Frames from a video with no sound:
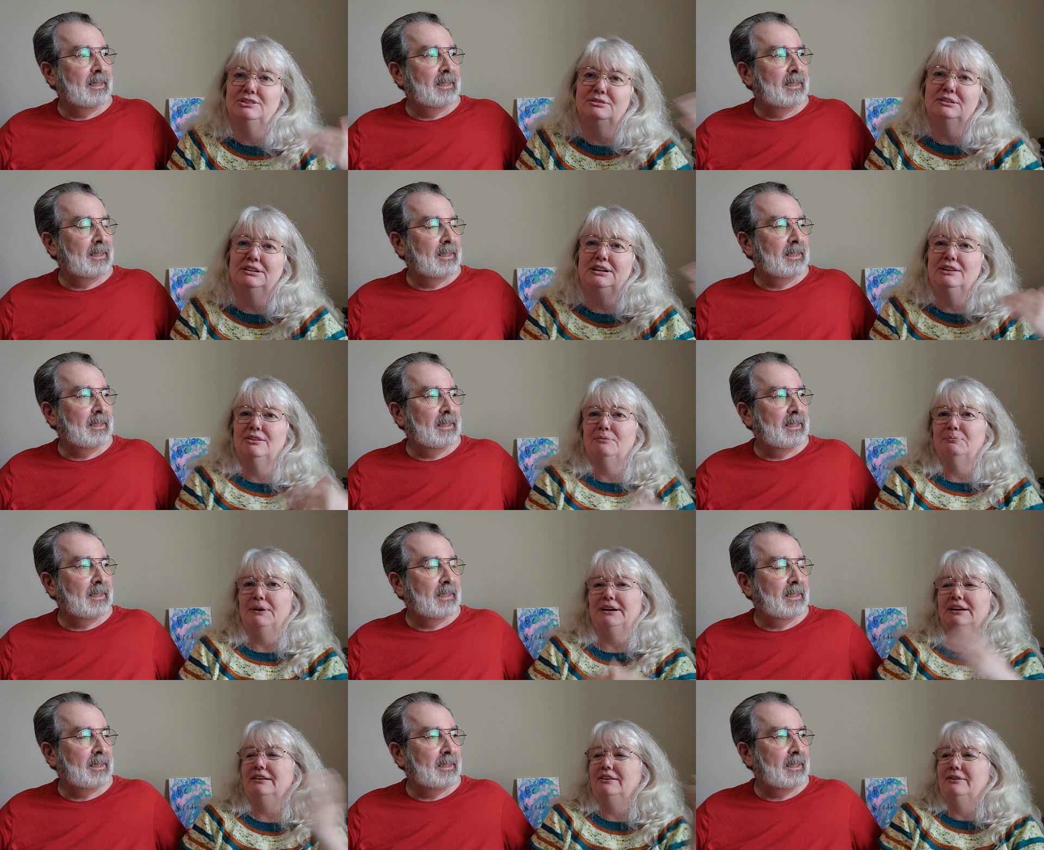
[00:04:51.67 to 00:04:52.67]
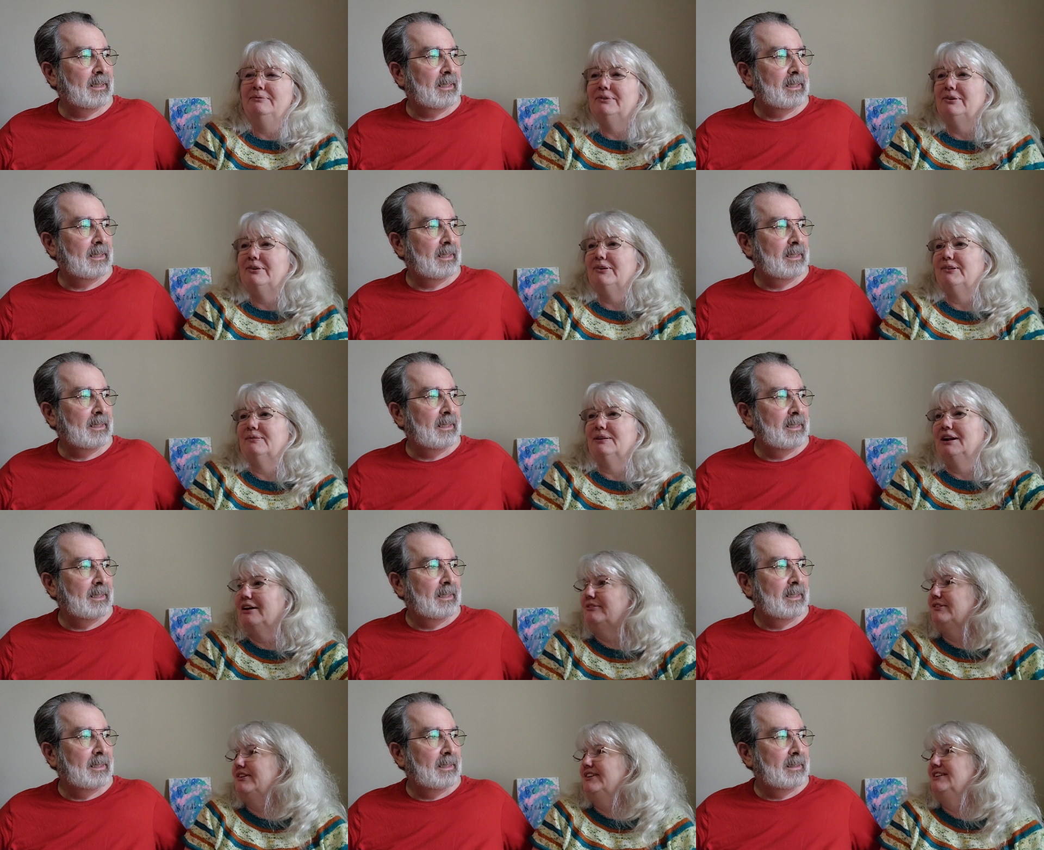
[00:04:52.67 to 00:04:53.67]
Speaker 1: you would either pick a number or
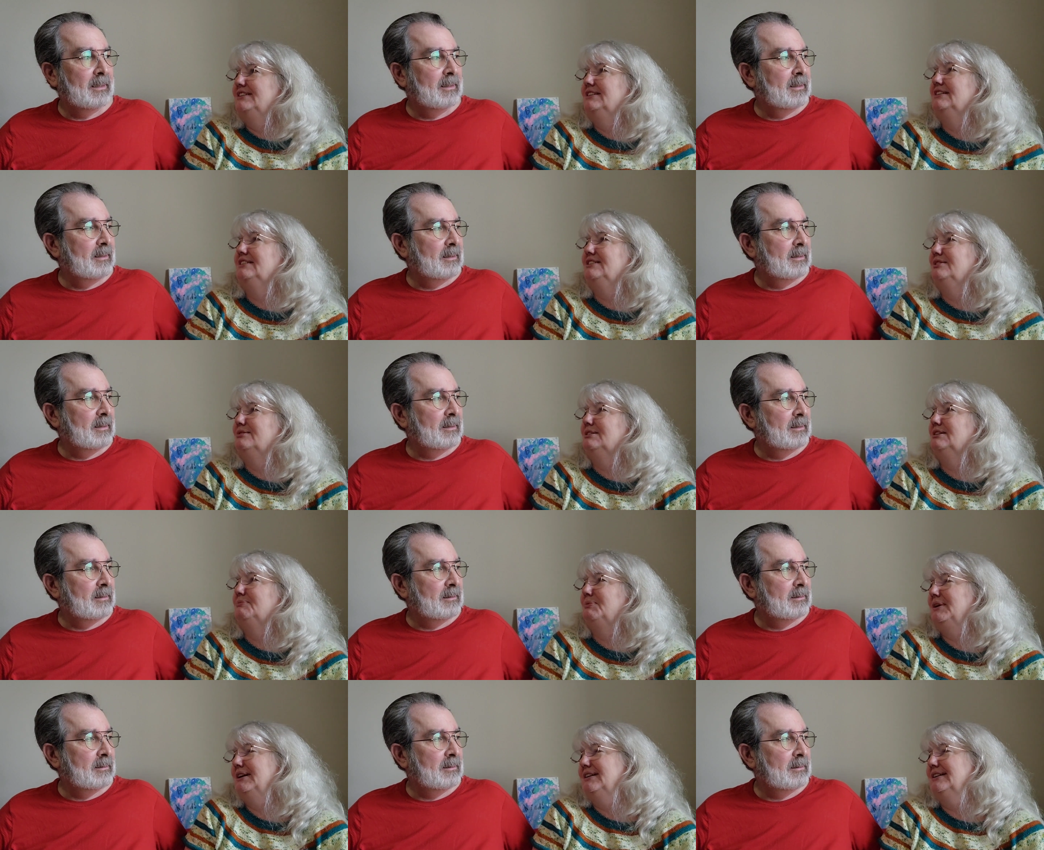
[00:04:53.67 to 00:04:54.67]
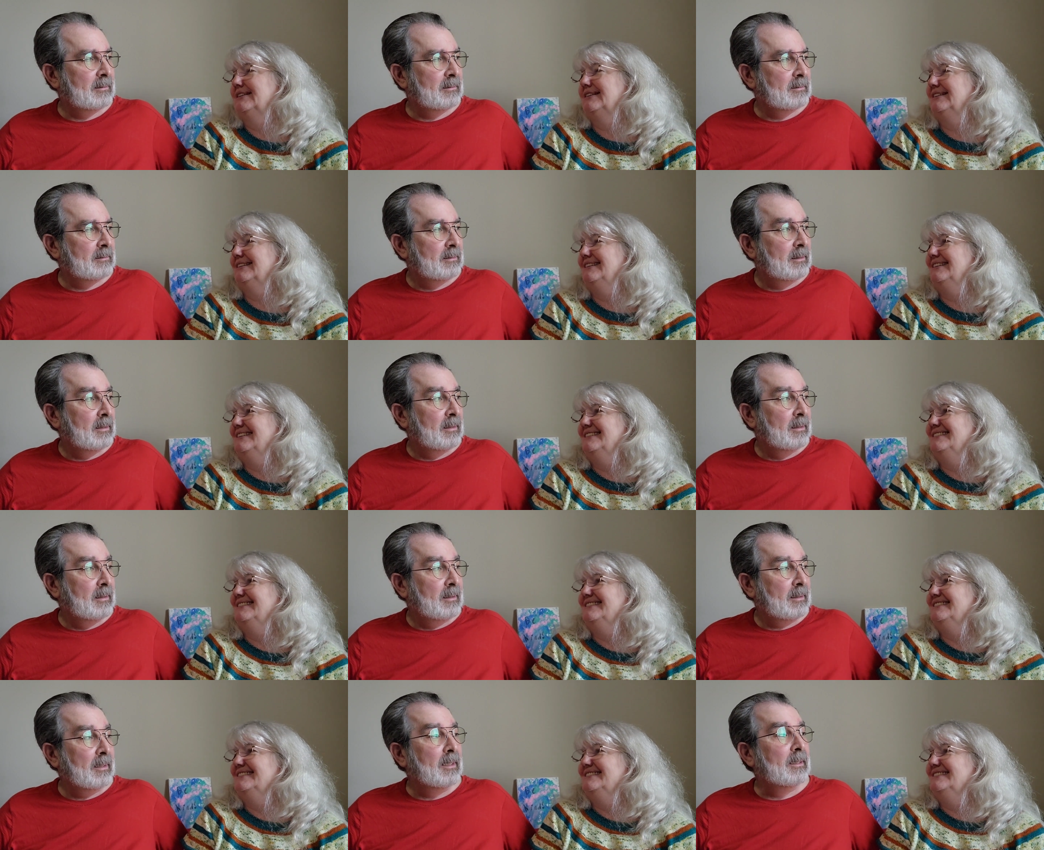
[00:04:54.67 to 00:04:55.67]
whatever, and then you would pick.
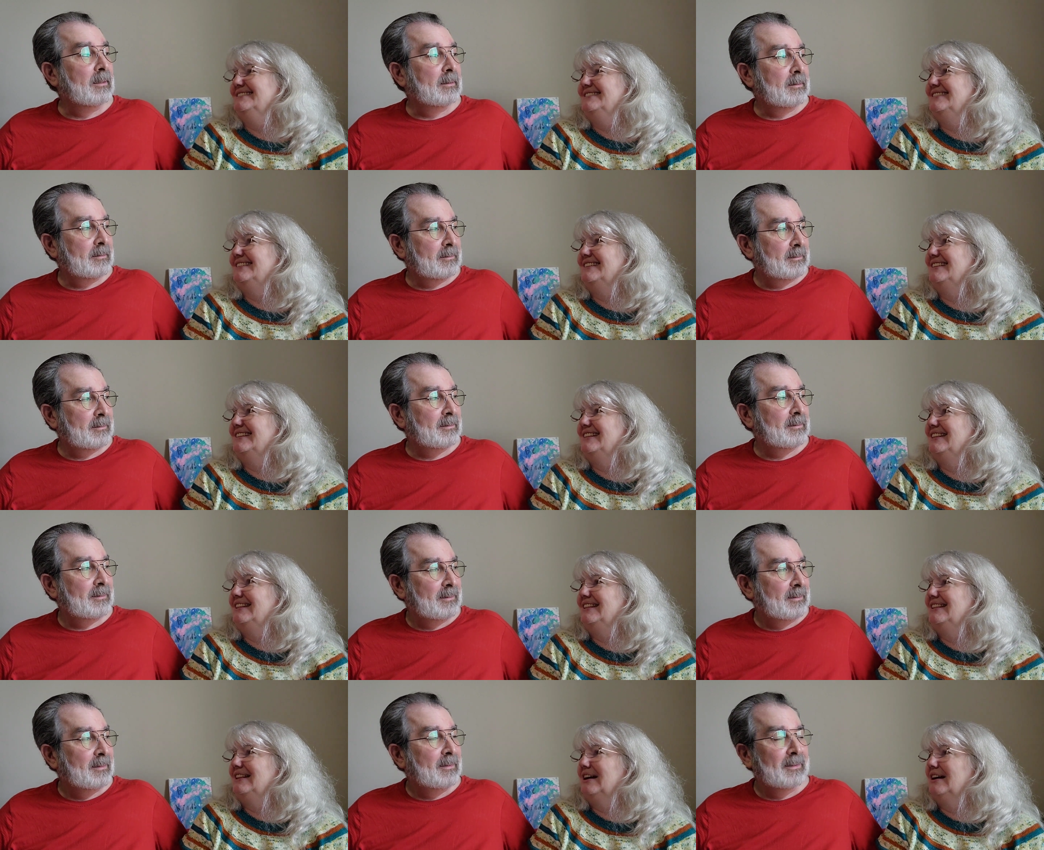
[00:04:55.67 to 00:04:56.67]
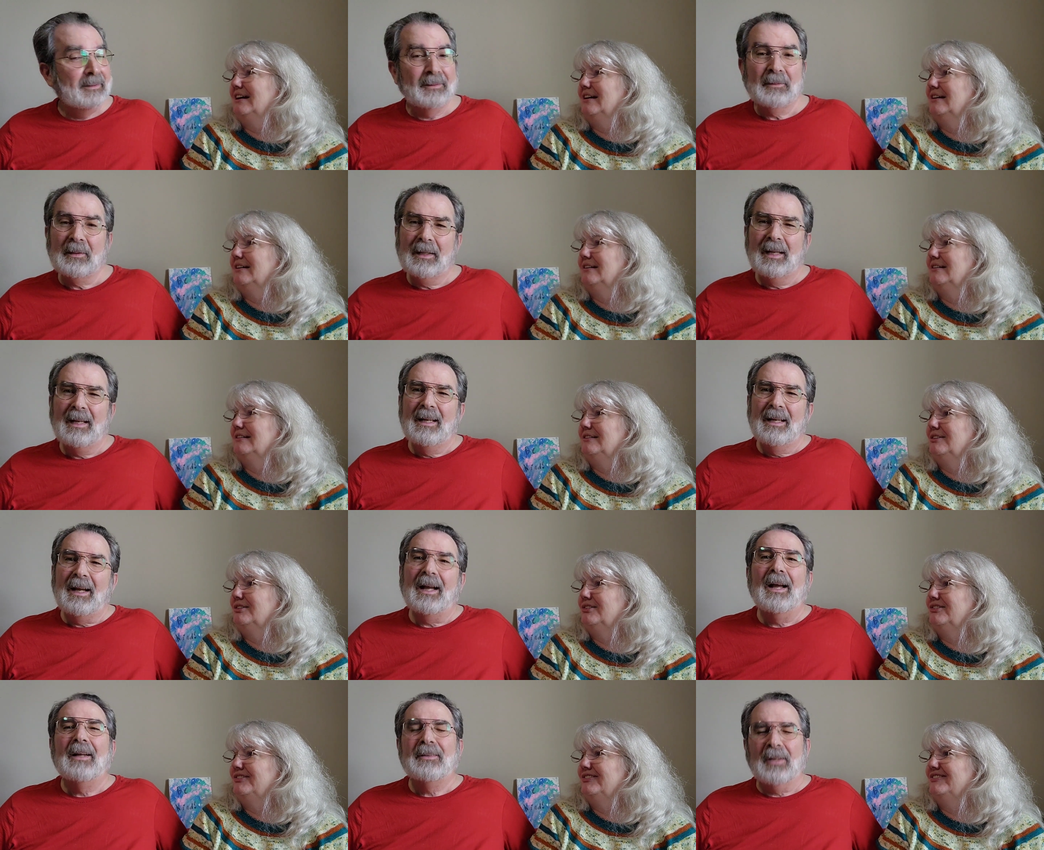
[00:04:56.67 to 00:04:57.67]
Huh.
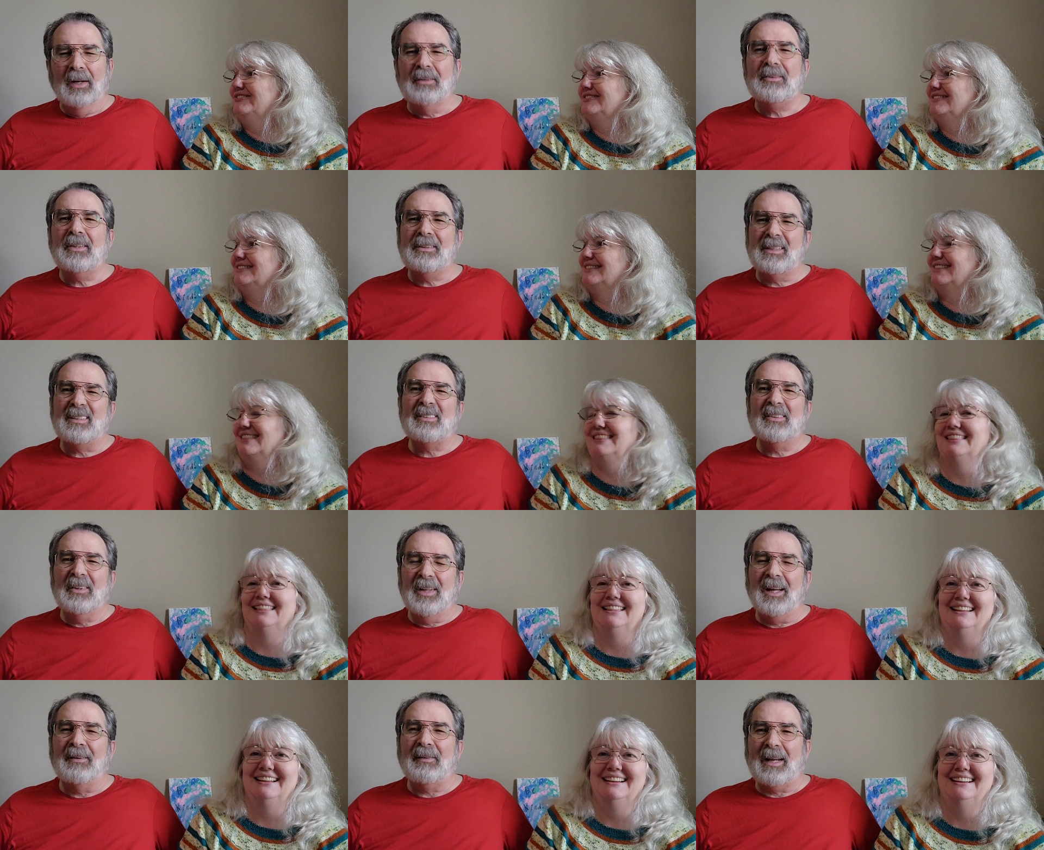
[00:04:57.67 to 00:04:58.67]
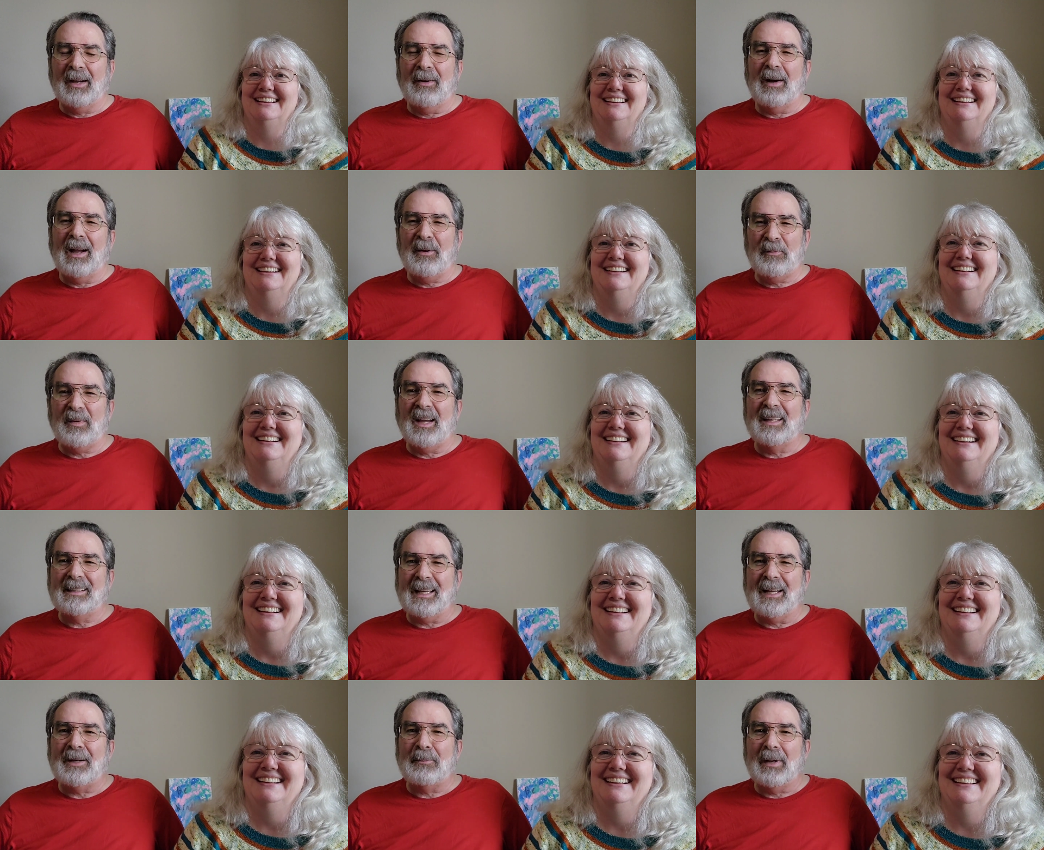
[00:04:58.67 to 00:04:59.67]
No.
Speaker 2: Don't you just love how I
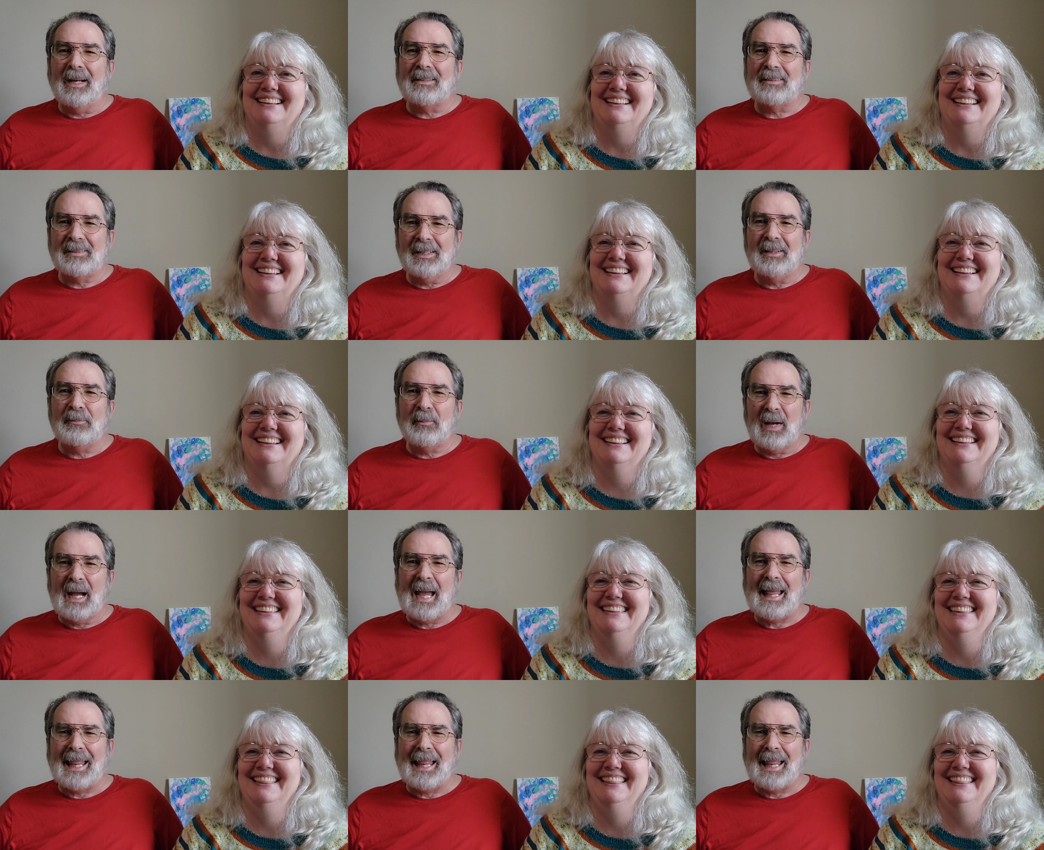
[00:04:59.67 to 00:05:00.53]
find out about shit in my